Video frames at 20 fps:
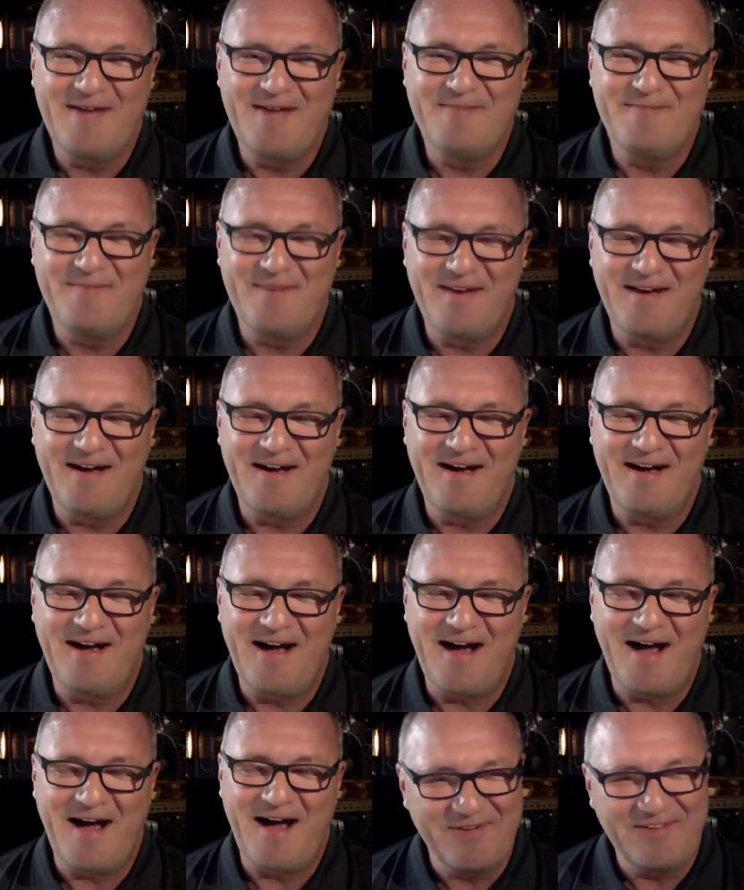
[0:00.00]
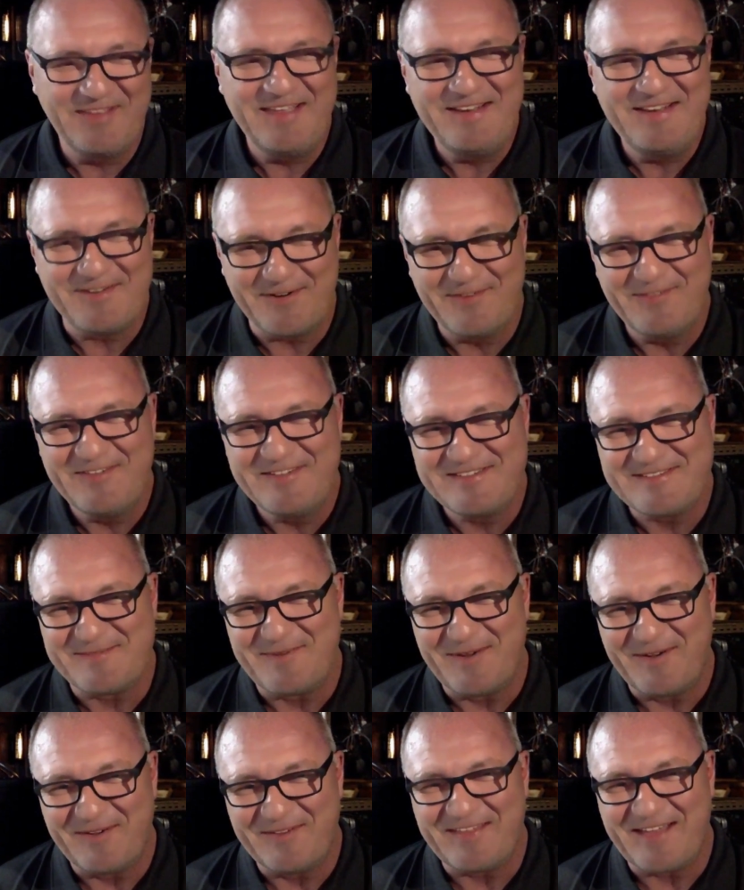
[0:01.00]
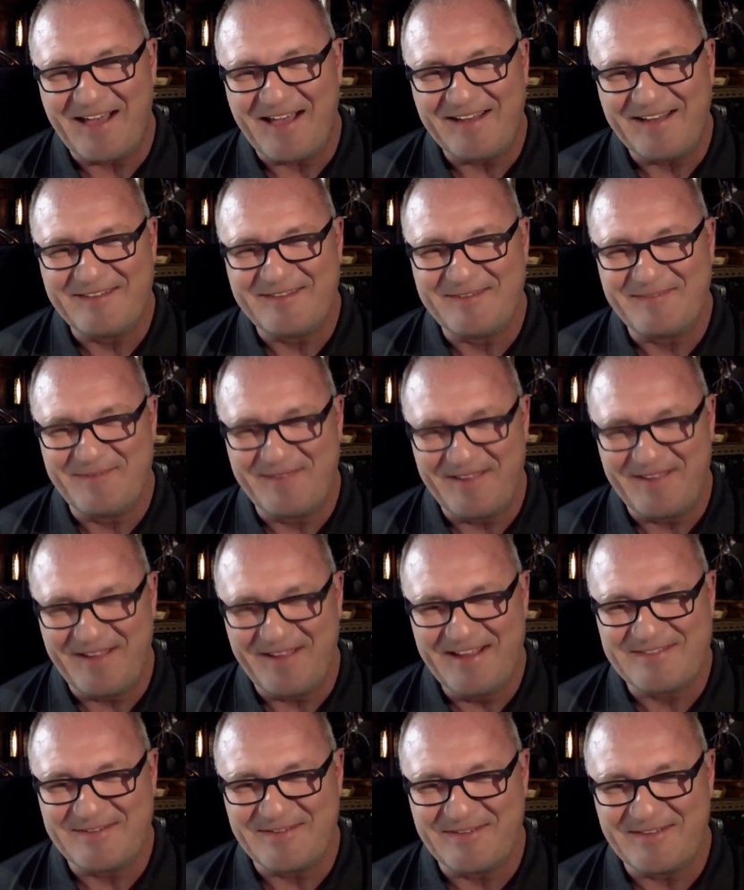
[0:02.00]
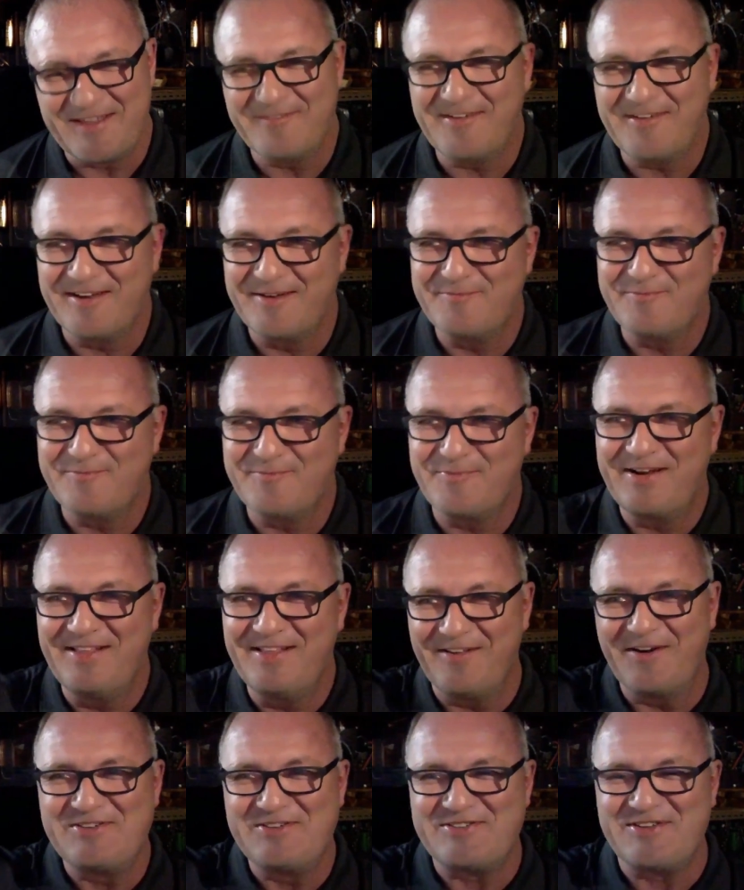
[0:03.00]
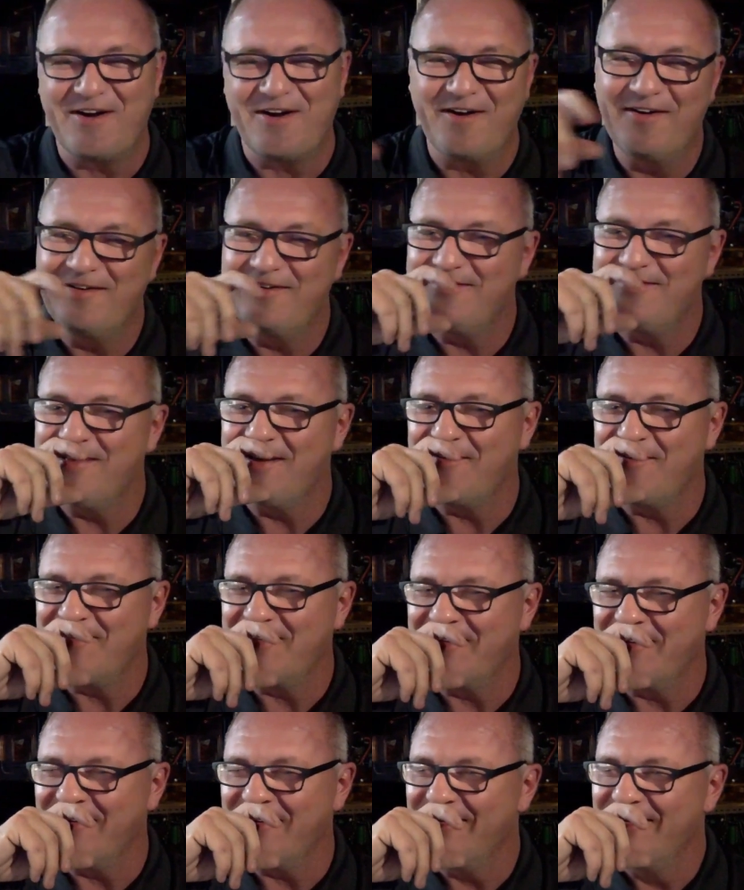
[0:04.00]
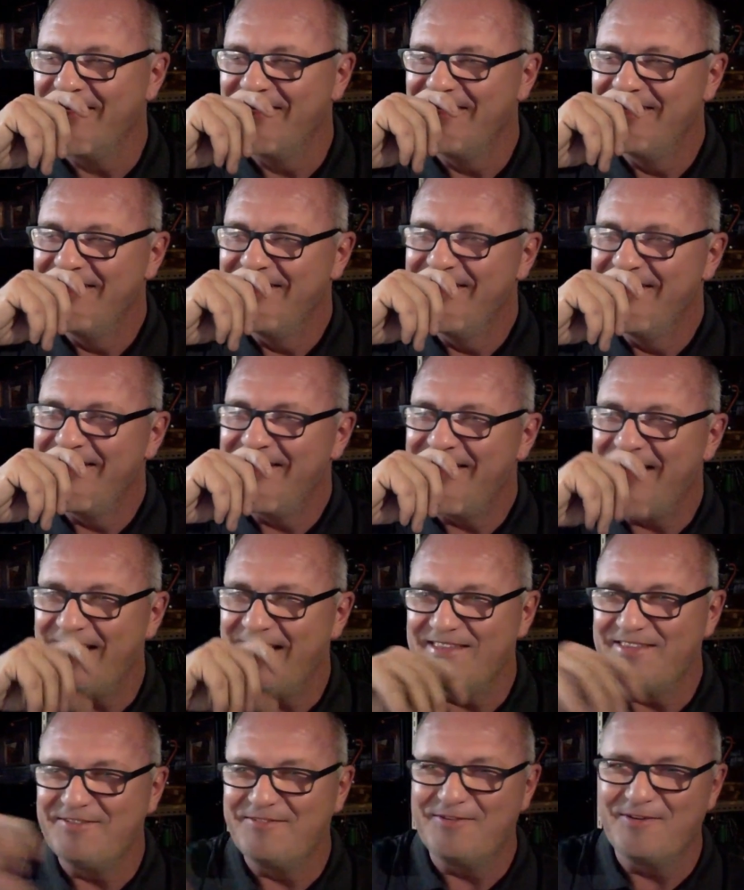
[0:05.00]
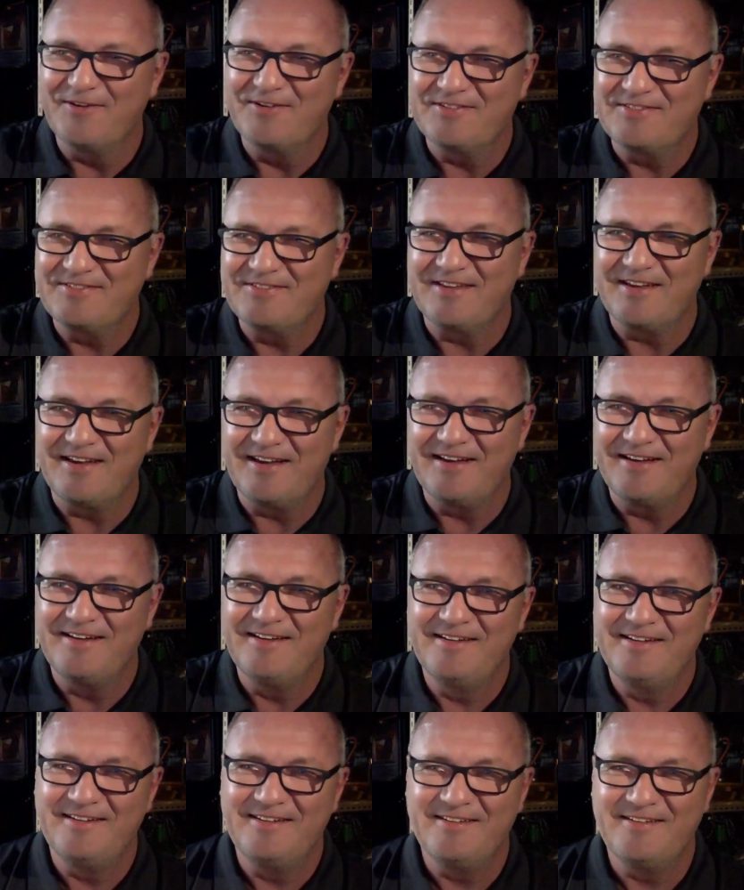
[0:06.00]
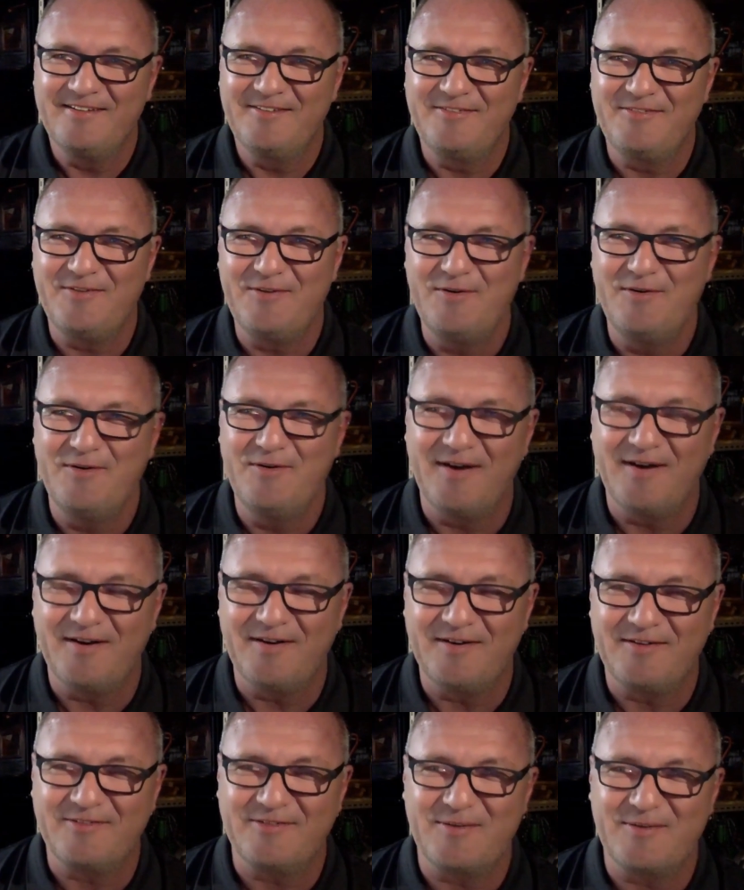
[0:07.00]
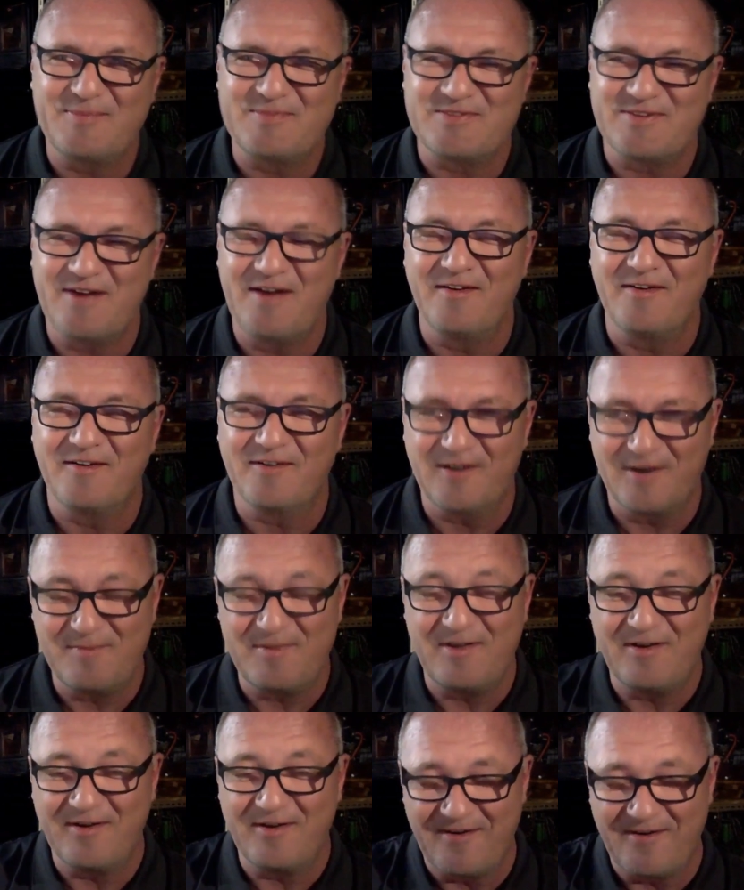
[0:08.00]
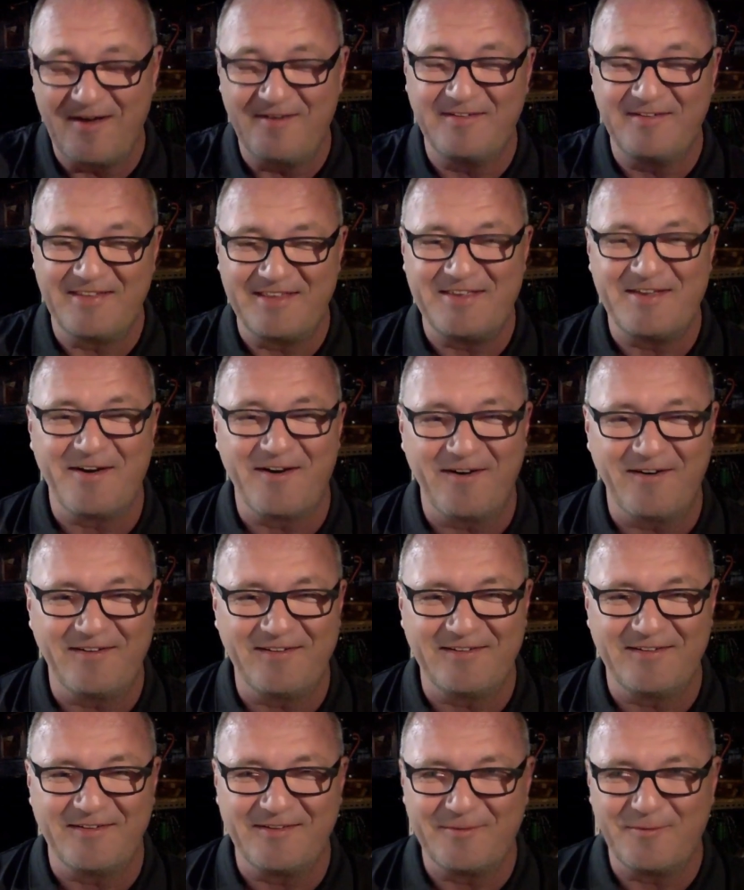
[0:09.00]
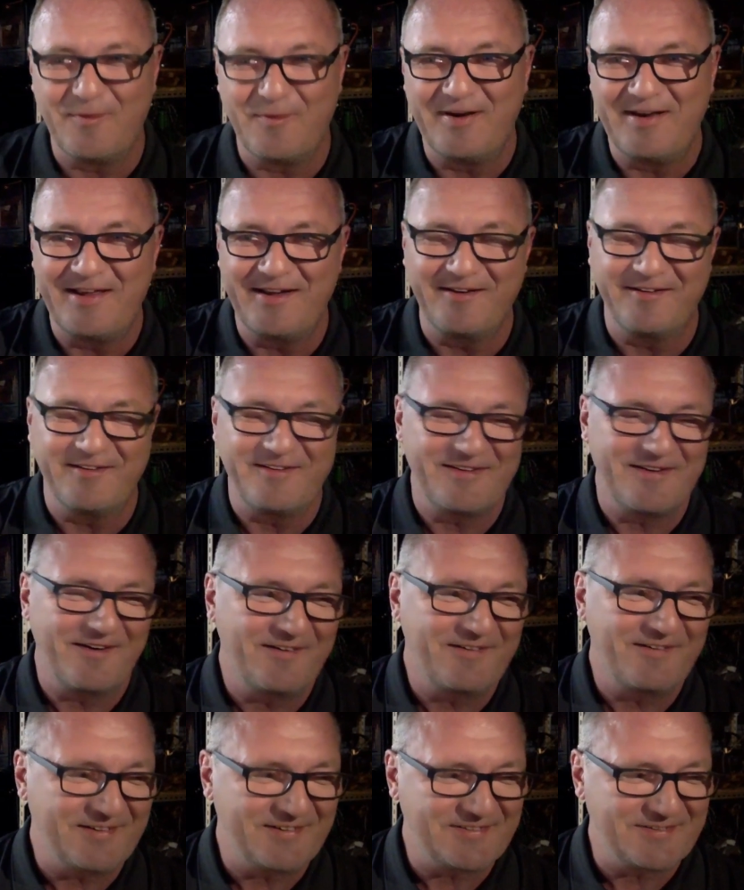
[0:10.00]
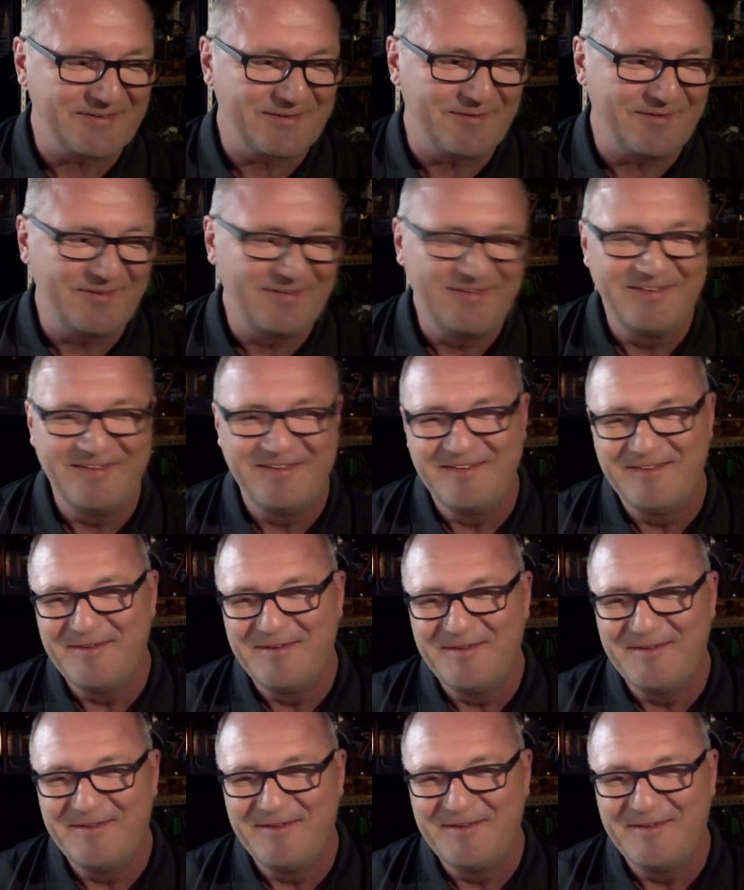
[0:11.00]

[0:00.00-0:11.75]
I'm really nervous about that. To be honest with you, I've got a pretty large yard out here, and the first few trips around are going to be around in the yard. You know, the 1 acre yard here, so we'll